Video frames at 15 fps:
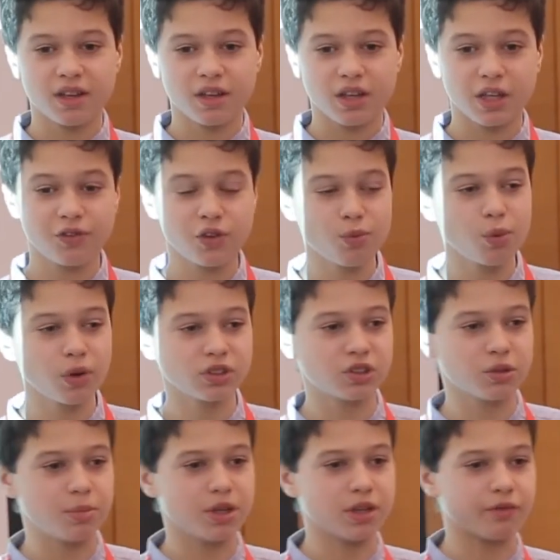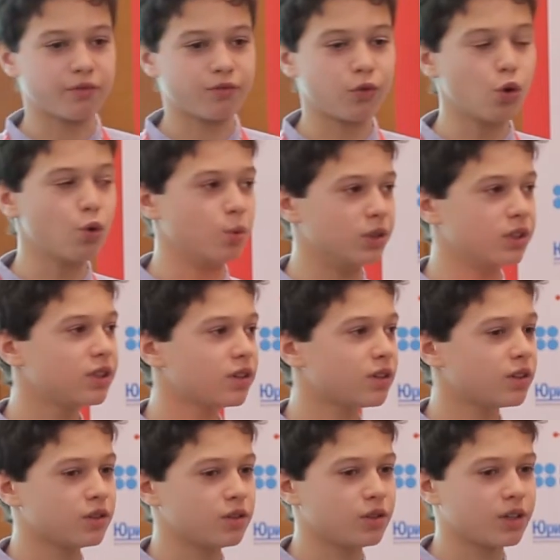if you want to be a forward,
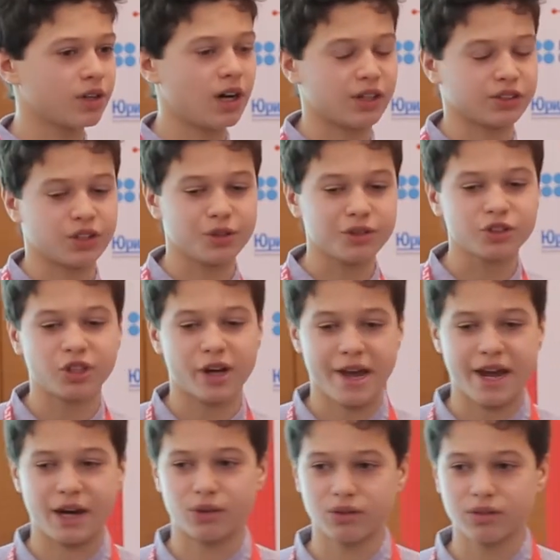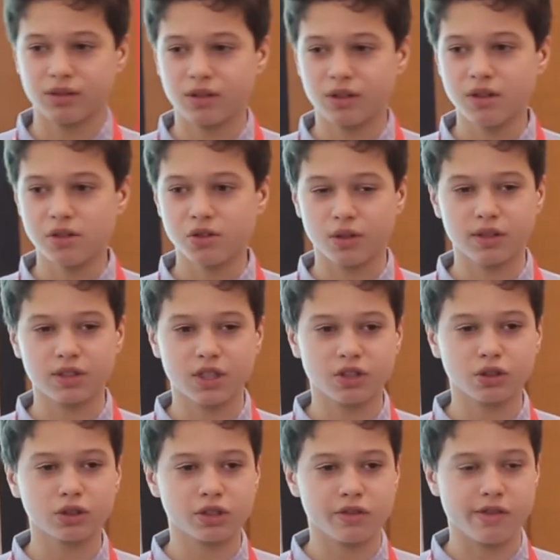you can ask, you can try out. So there's
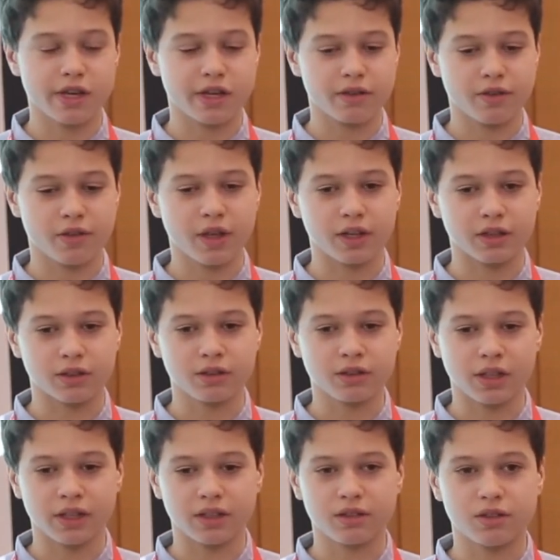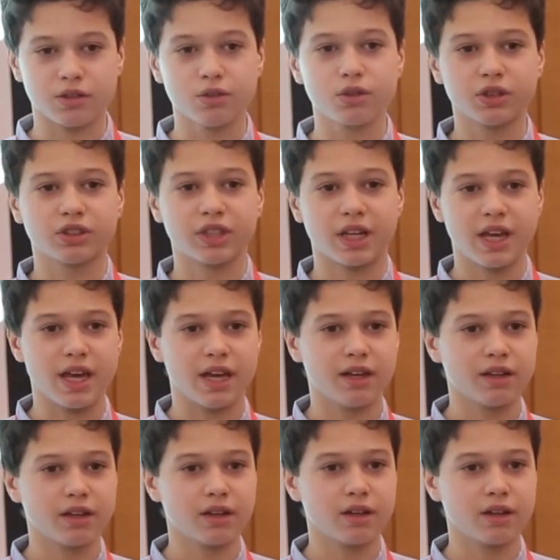not thing you can stay here,